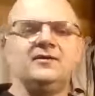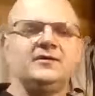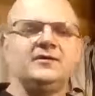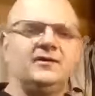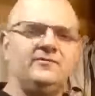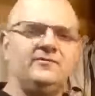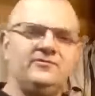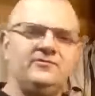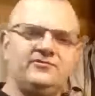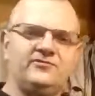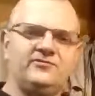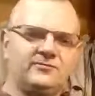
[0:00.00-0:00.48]

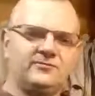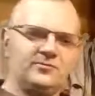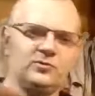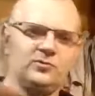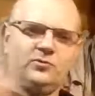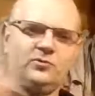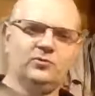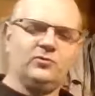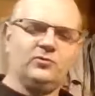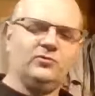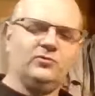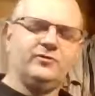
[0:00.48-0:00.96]
give you some
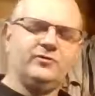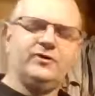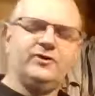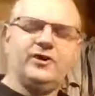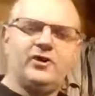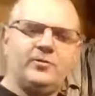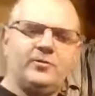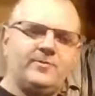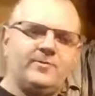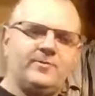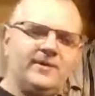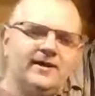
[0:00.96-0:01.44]
cool, you
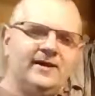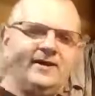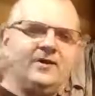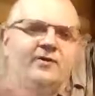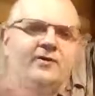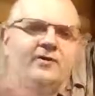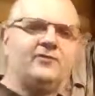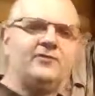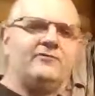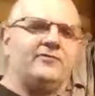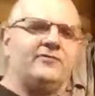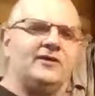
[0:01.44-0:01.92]
know,
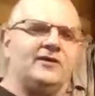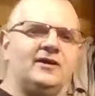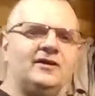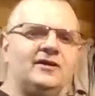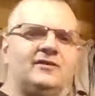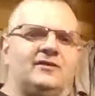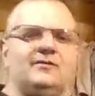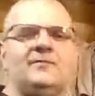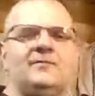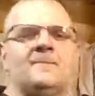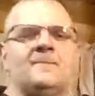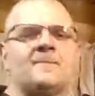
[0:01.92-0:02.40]

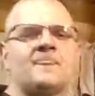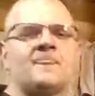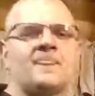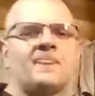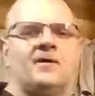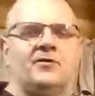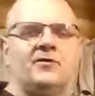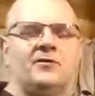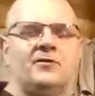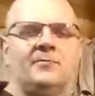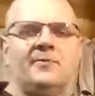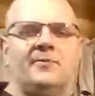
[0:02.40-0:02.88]
POV
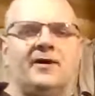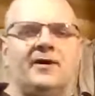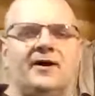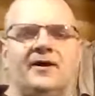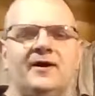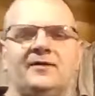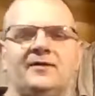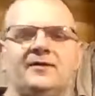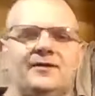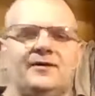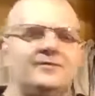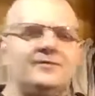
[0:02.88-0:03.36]
on the
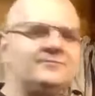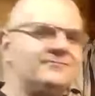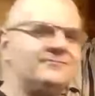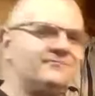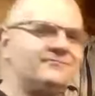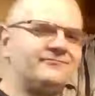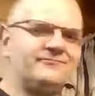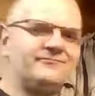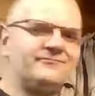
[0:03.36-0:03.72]
bike, like